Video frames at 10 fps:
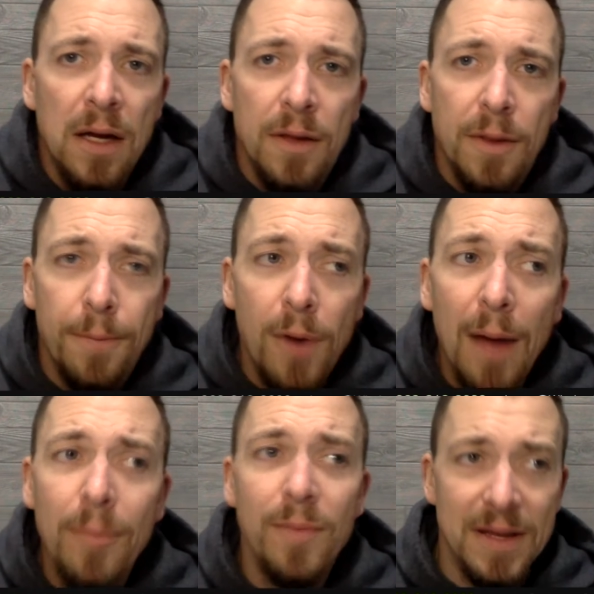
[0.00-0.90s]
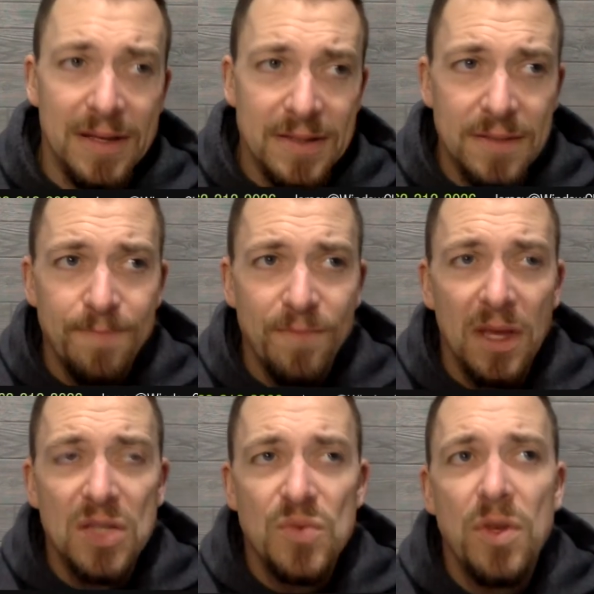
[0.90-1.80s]
The problem is,
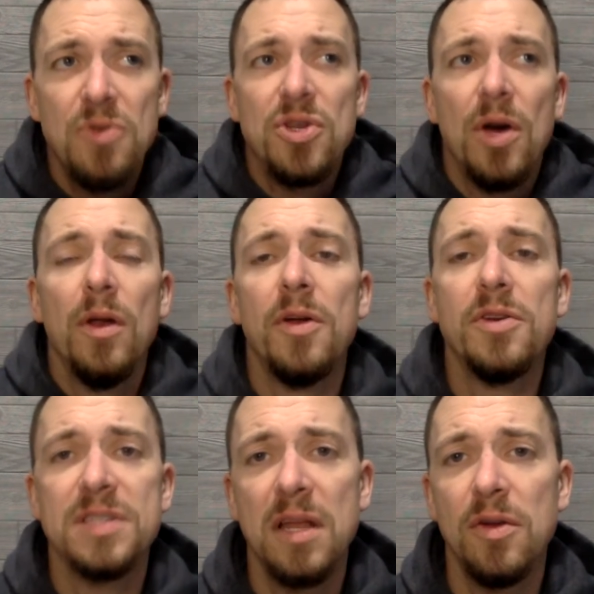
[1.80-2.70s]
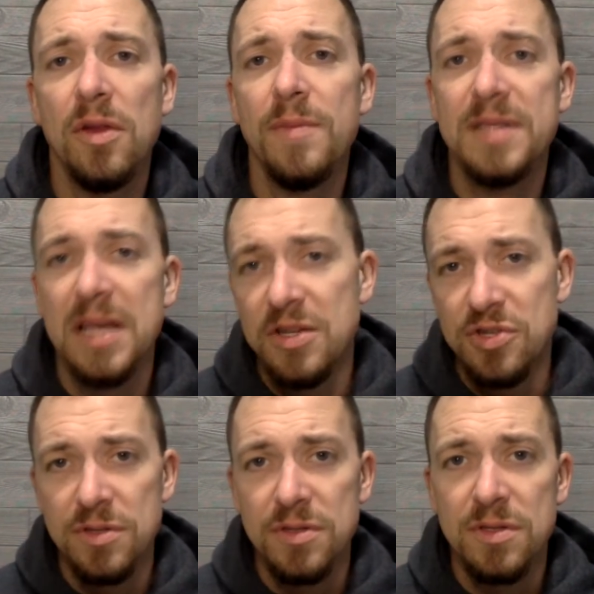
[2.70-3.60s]
is when you don't understand your
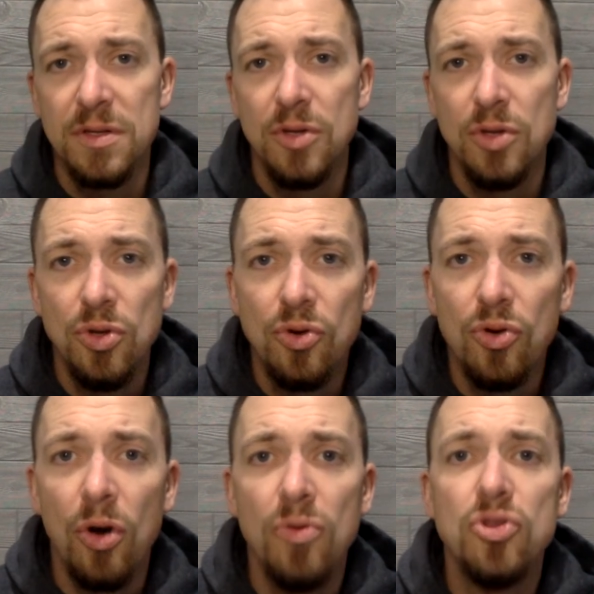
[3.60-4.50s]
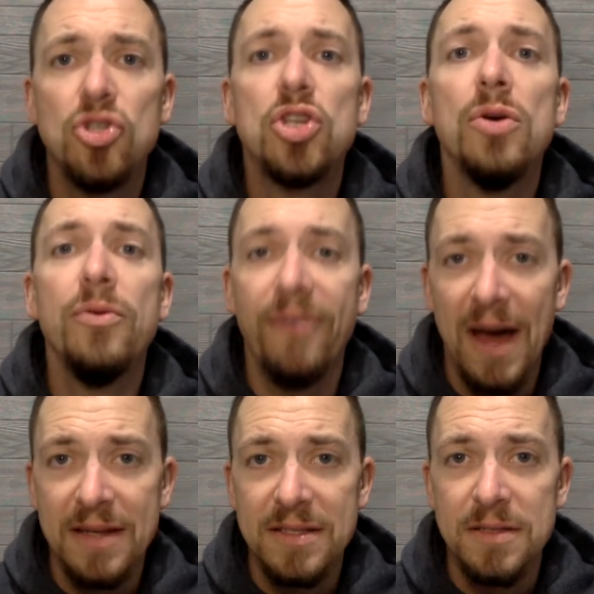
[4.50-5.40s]
limitations, you grow too
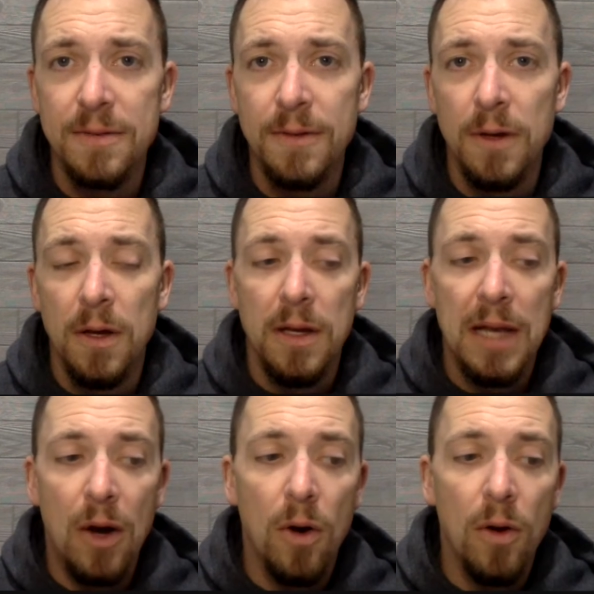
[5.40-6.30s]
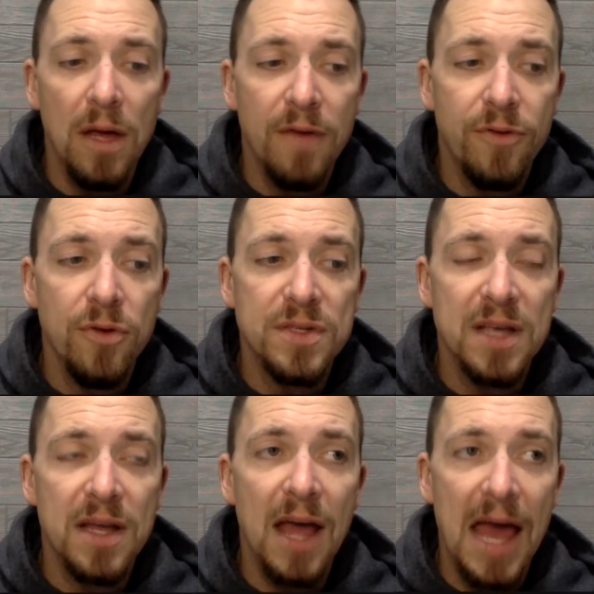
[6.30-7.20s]
fast. Now, if you
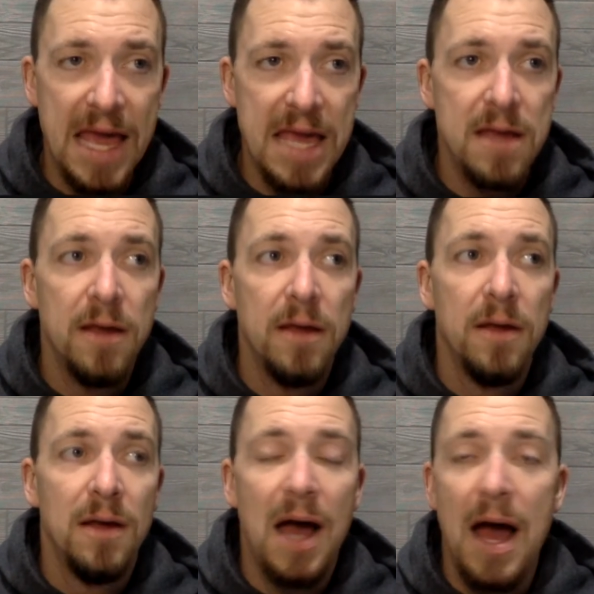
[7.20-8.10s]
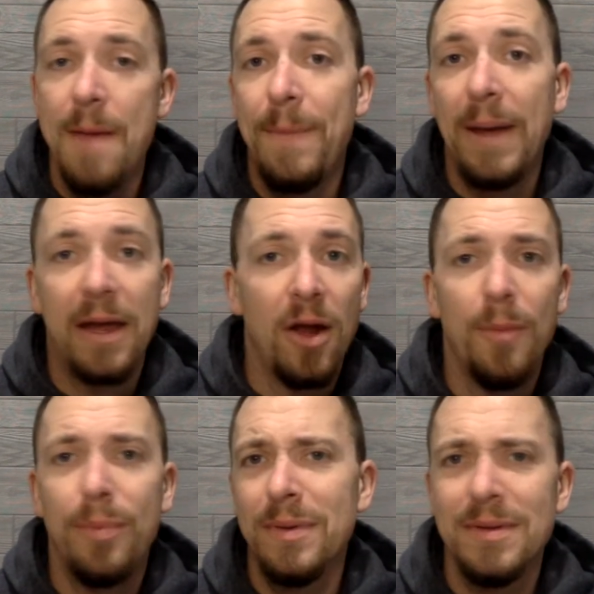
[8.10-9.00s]
said, hey, I'm picking
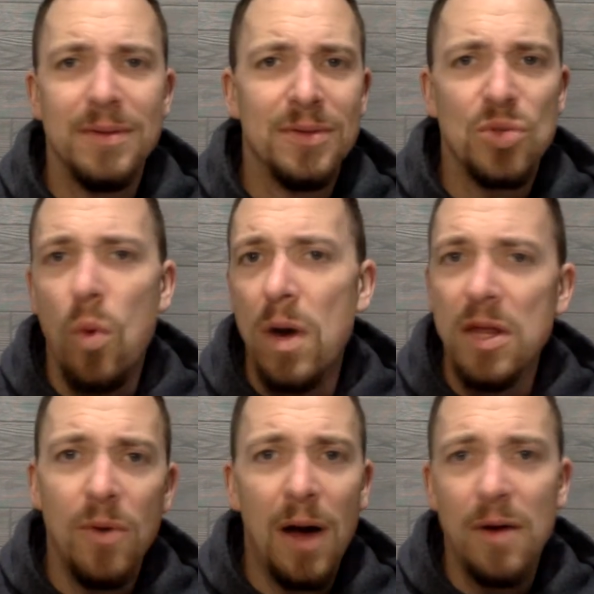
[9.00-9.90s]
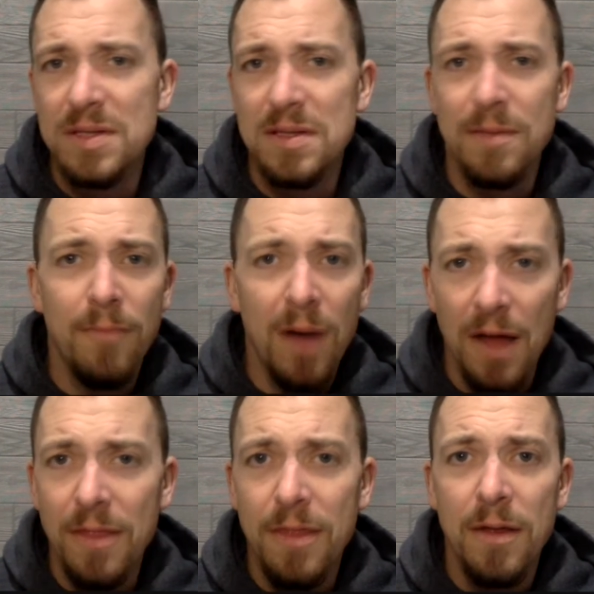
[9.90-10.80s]
up twenty new houses a
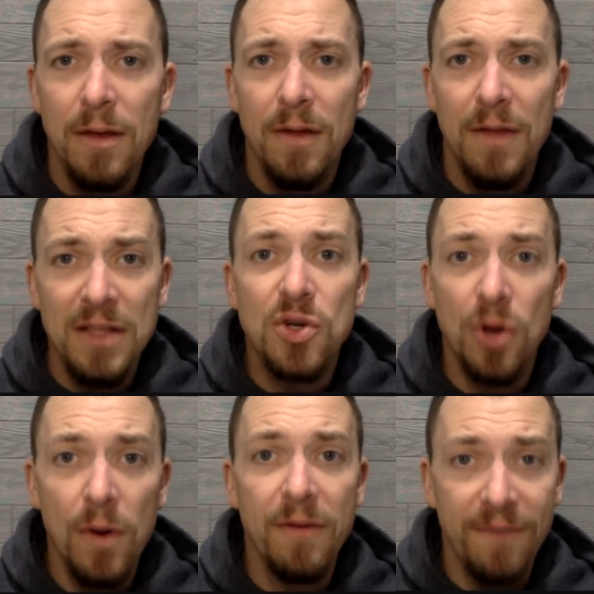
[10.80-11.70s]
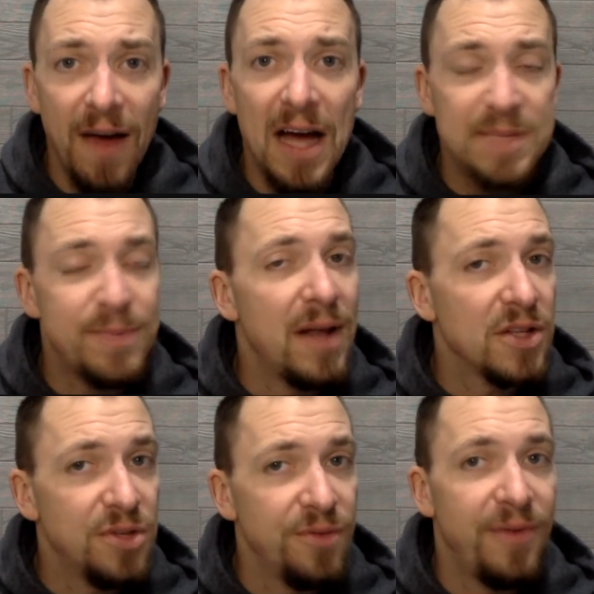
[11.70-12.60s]
month, that's growing fast, but not
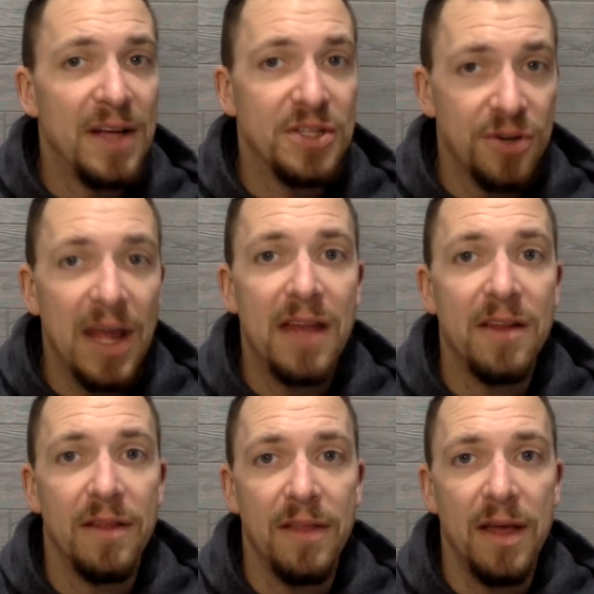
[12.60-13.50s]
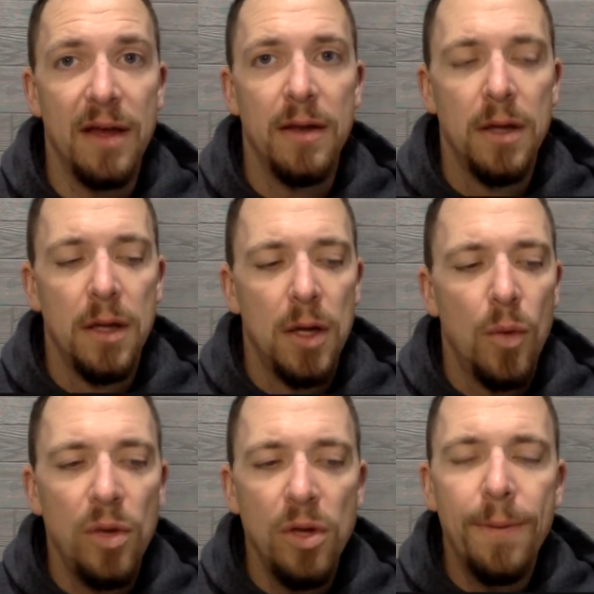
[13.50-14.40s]
too fast. You're handling that.
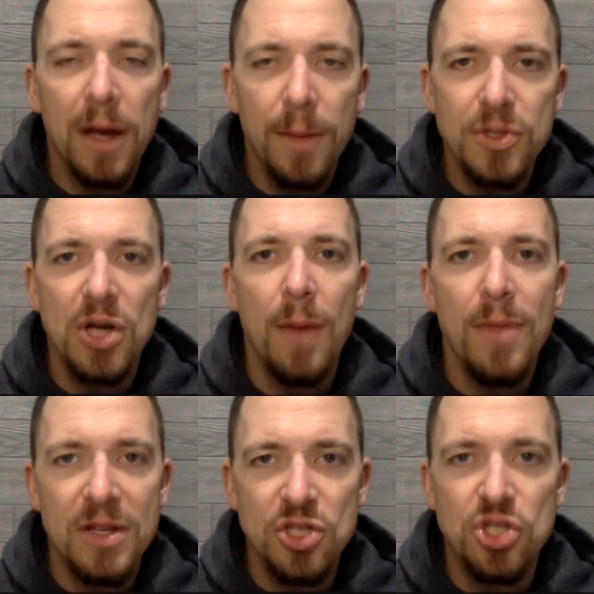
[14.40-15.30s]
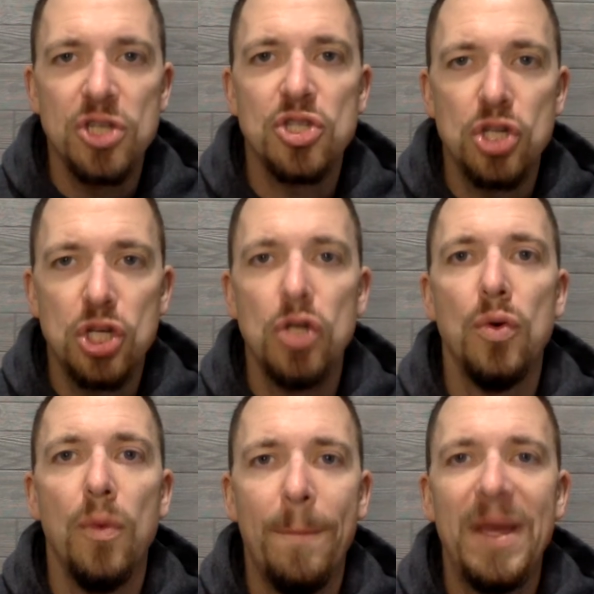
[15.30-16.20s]
When you pick up a job that is just
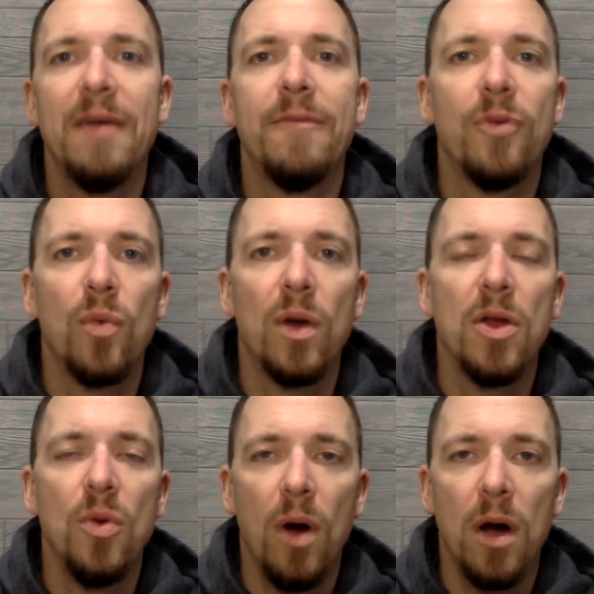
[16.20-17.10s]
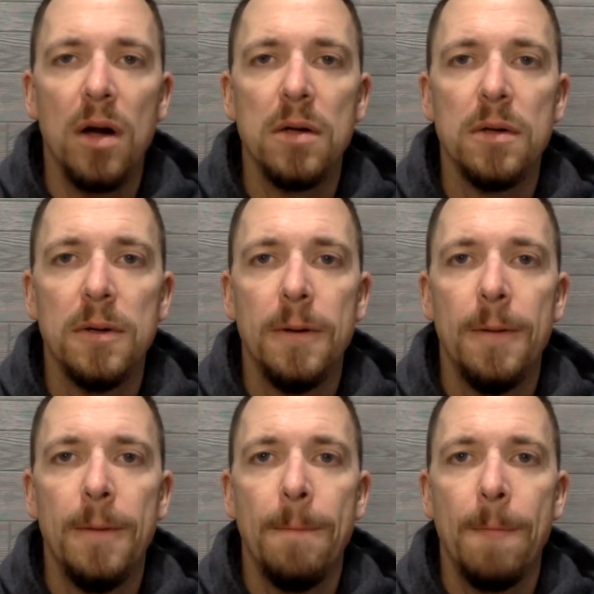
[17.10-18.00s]
too big for where you are,
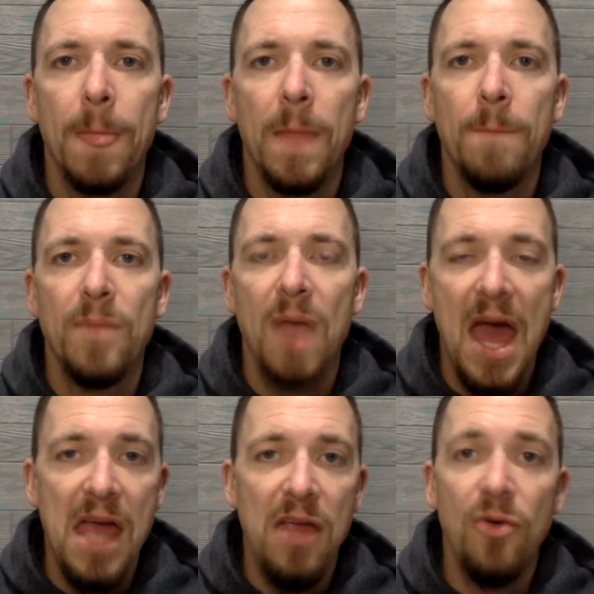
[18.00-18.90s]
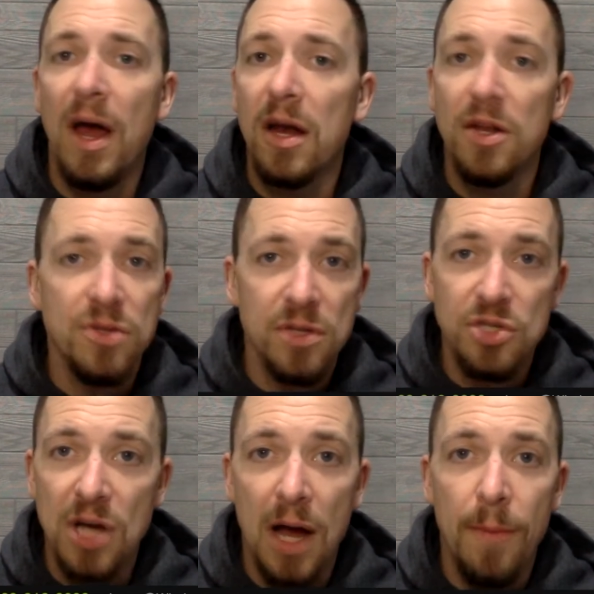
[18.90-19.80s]
A, you're not going to do the
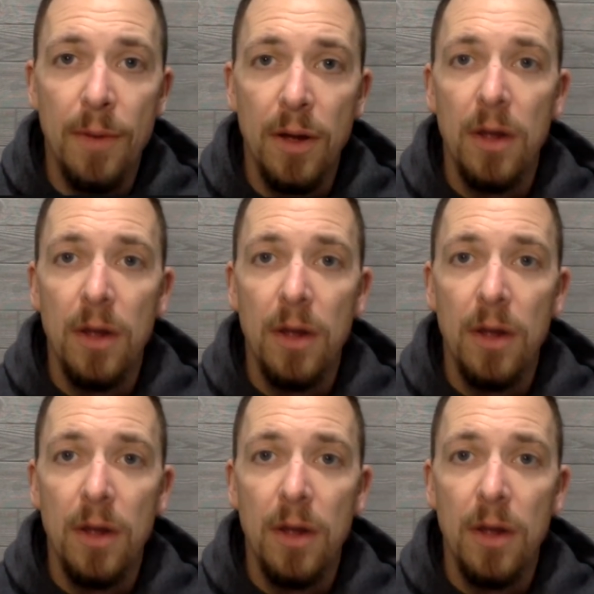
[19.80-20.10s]
job.